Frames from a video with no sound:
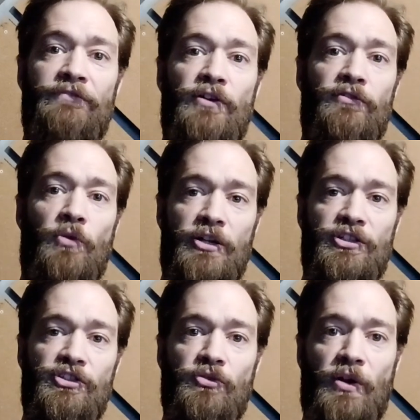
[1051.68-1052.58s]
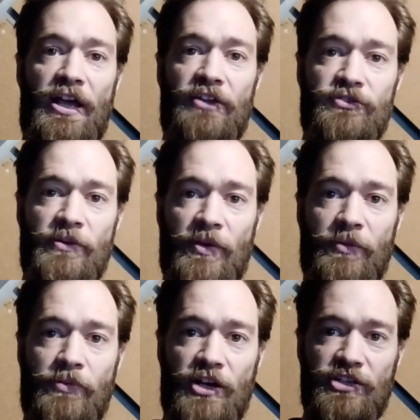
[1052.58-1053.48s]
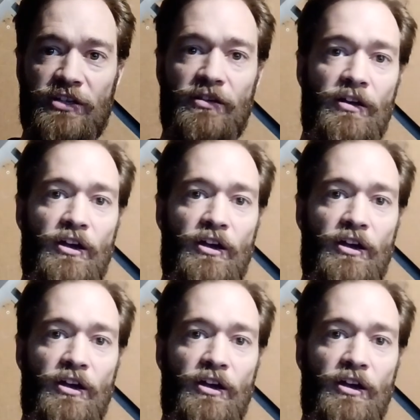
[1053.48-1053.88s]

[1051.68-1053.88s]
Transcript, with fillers: If you have questions you want answered about the project,